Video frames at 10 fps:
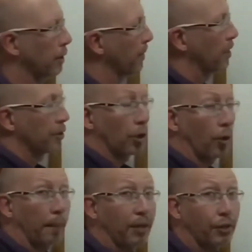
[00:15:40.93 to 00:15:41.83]
So I'm
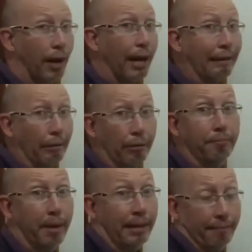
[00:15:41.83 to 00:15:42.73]
going to try to
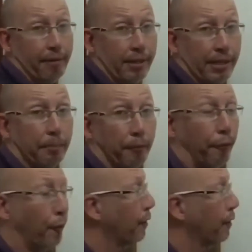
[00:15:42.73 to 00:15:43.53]
make it very simple for you